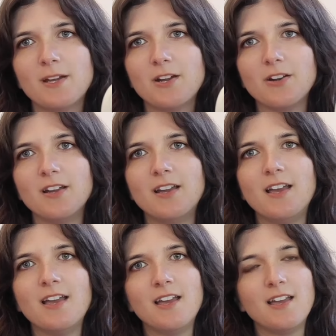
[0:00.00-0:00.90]
pair,
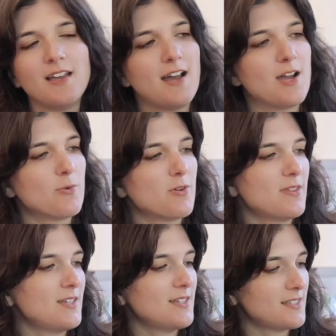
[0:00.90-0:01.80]
I wore
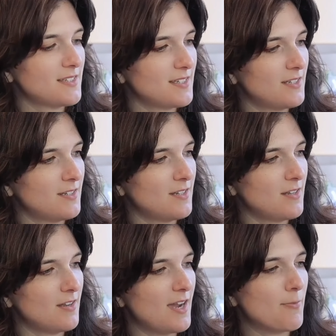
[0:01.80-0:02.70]
these.
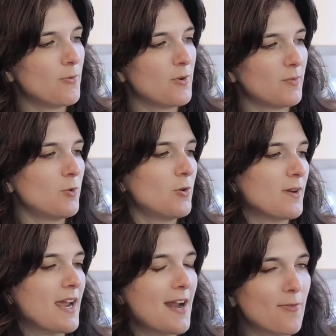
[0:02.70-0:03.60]
I was
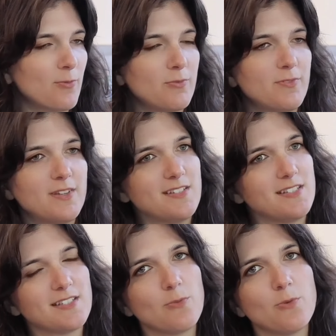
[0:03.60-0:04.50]
more careful with
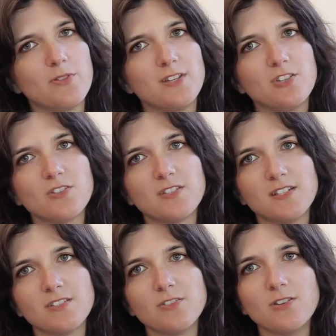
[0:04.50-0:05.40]
these. I wore these just
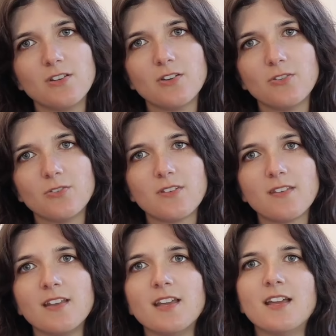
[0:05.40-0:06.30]
in
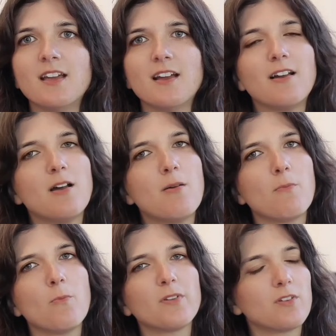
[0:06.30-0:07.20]
studios,
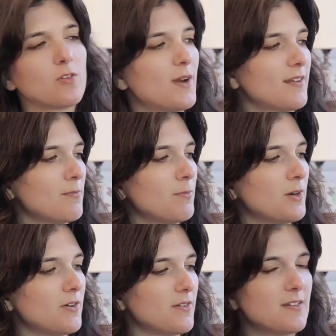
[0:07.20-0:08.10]
once or twice in
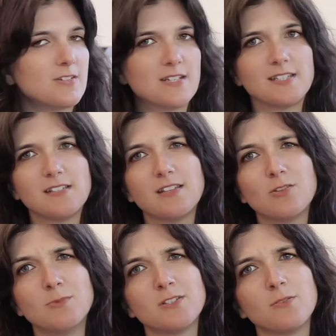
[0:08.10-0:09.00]
bars. As you can see, they
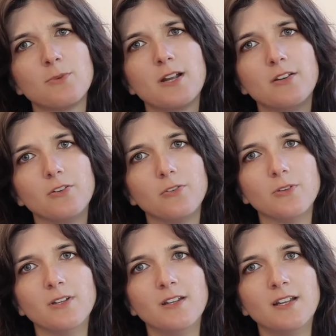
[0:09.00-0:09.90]
almost look brand new.
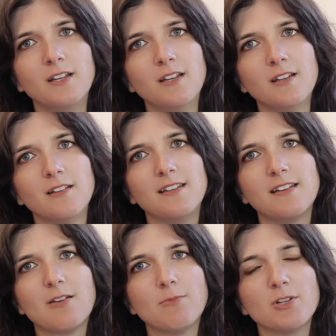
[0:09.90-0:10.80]
They
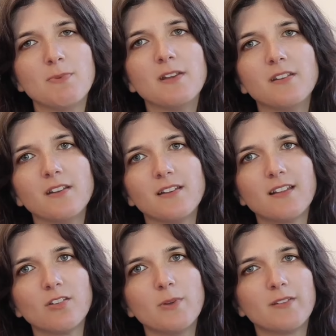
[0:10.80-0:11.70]
didn't have much beating, and
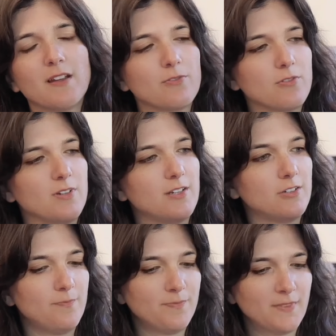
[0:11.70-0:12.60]
that's almost after a year.